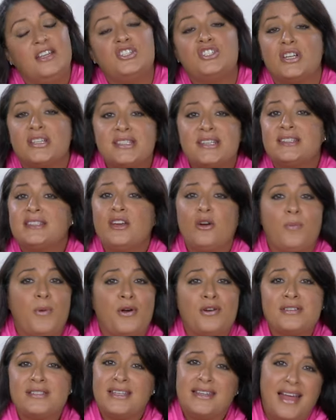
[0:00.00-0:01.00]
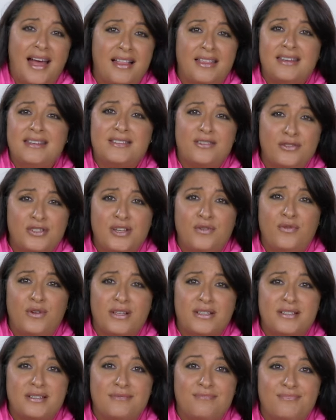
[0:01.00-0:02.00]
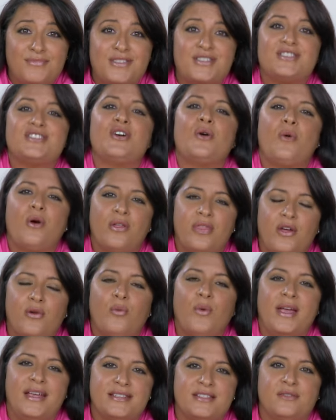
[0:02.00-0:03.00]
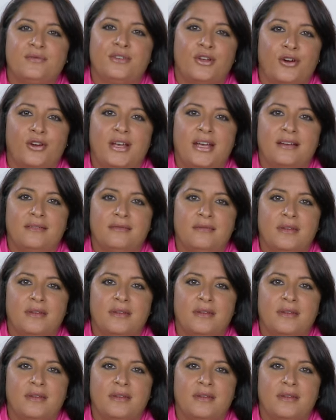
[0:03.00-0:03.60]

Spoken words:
Just as their personalities are different, so are their ways of learning.